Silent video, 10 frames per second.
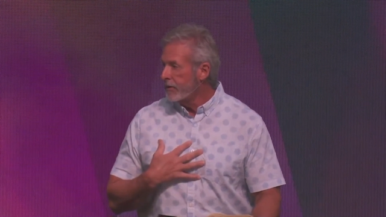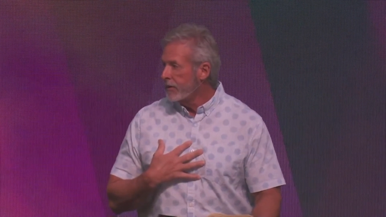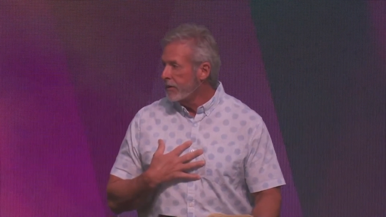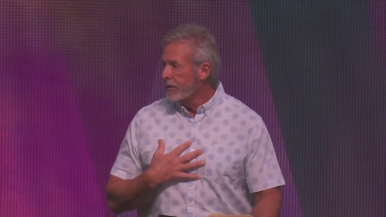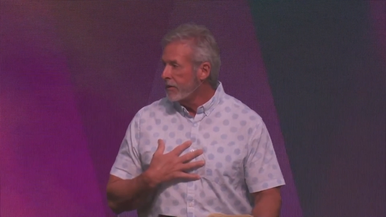
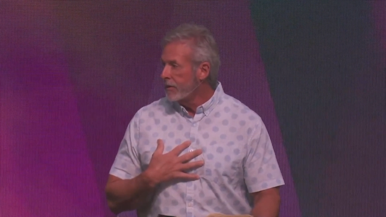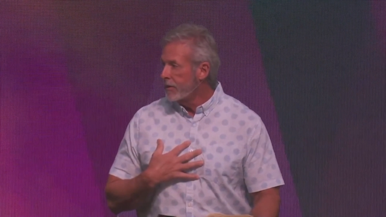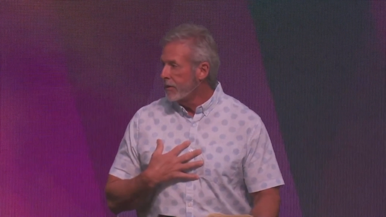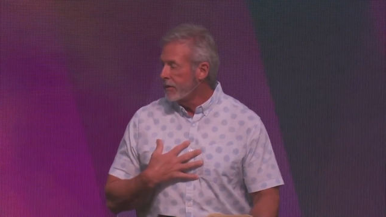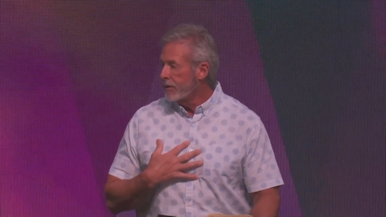
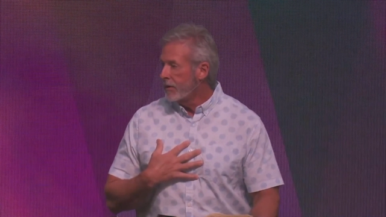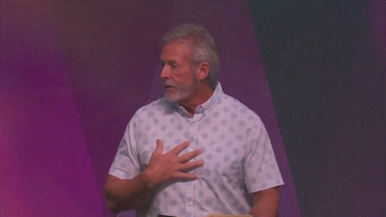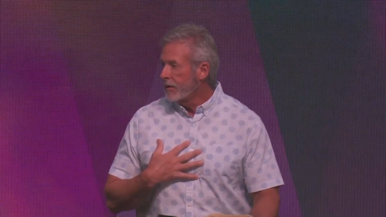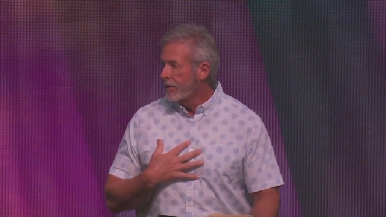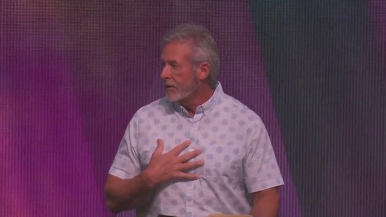
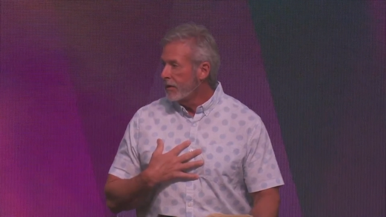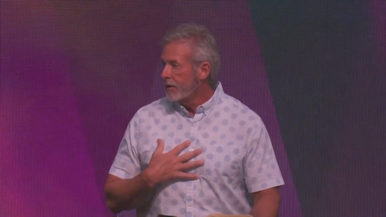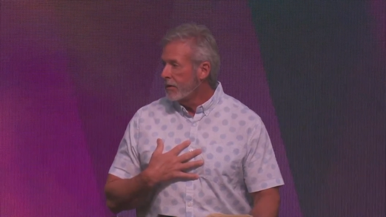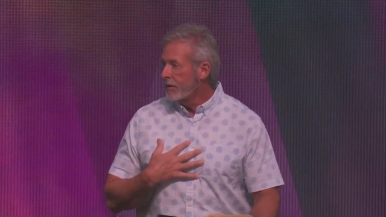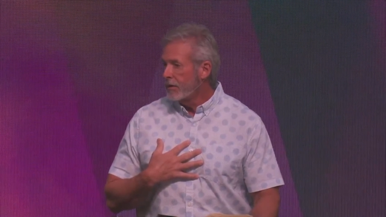
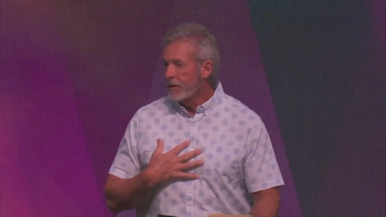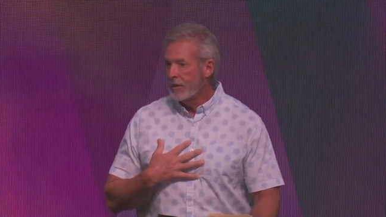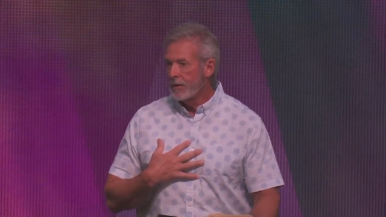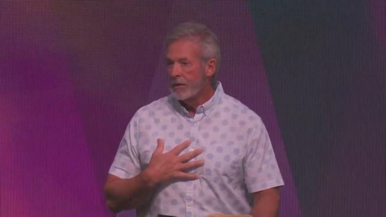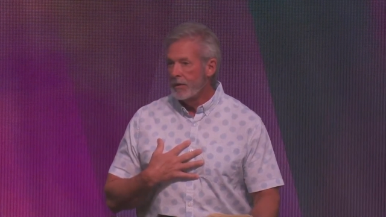
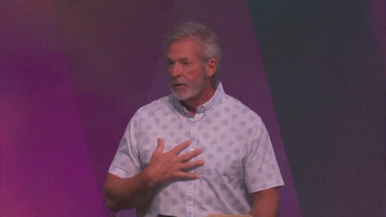[no speech]